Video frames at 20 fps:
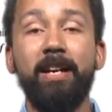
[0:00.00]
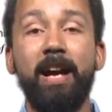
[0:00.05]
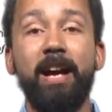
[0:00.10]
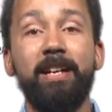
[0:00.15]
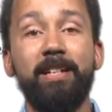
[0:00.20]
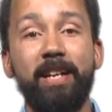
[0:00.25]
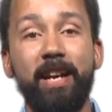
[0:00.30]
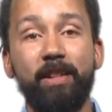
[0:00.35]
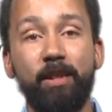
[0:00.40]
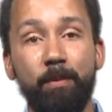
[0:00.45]

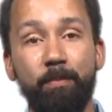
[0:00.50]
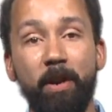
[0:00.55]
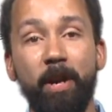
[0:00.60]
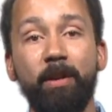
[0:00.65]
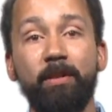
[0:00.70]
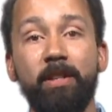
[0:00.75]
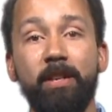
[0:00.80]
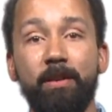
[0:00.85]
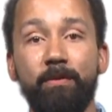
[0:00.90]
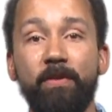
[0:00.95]
Contact the
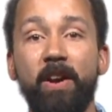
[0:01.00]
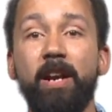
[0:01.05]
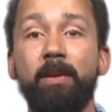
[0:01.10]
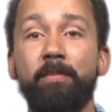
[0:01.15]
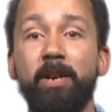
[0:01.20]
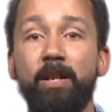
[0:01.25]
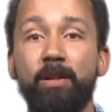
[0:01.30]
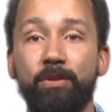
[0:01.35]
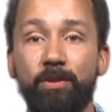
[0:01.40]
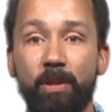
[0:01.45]
Maryland
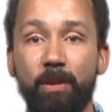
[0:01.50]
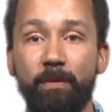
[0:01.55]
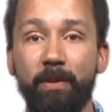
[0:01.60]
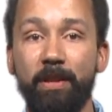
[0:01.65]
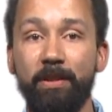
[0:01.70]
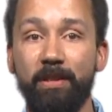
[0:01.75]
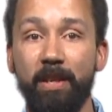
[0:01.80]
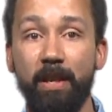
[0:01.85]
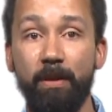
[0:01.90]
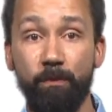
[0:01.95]
Environmental
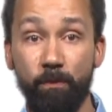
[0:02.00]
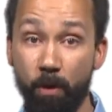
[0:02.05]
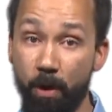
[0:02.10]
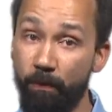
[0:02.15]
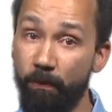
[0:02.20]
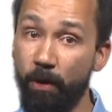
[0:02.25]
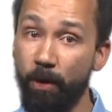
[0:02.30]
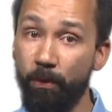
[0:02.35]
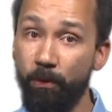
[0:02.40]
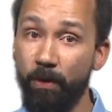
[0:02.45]
Service at
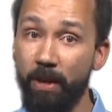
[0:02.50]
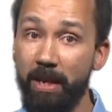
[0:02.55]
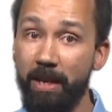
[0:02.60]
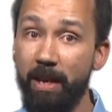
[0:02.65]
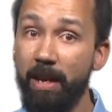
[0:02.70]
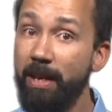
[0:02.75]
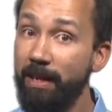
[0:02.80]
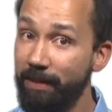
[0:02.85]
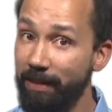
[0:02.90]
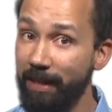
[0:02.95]
four four
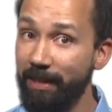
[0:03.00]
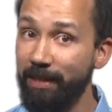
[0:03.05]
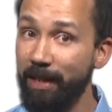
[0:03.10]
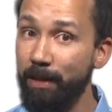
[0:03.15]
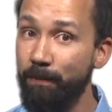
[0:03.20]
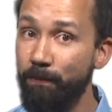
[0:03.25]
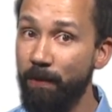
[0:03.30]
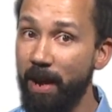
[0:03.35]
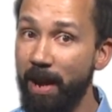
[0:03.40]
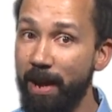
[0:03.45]
three,
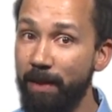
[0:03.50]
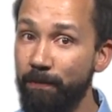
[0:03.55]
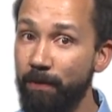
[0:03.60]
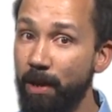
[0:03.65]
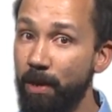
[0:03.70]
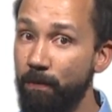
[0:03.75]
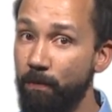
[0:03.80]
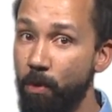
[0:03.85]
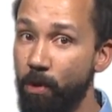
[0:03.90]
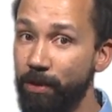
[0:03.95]
six eight
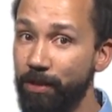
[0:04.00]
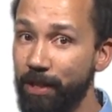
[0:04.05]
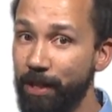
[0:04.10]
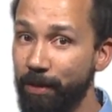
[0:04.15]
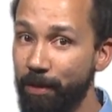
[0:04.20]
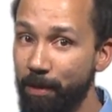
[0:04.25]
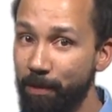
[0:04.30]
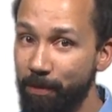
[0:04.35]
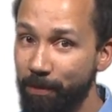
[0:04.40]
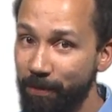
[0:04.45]
five, four
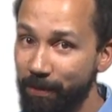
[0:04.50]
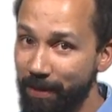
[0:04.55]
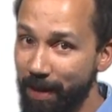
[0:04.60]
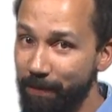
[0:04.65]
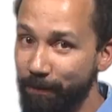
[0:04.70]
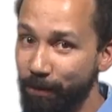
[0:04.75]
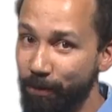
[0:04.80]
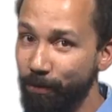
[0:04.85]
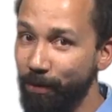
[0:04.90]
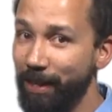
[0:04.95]
zero
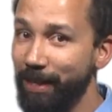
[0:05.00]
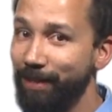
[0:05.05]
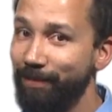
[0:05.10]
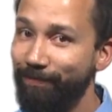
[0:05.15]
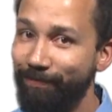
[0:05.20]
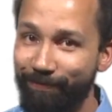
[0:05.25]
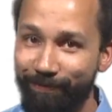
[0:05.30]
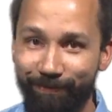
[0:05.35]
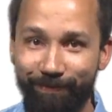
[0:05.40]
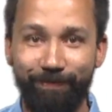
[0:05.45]
seven
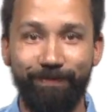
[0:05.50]
three.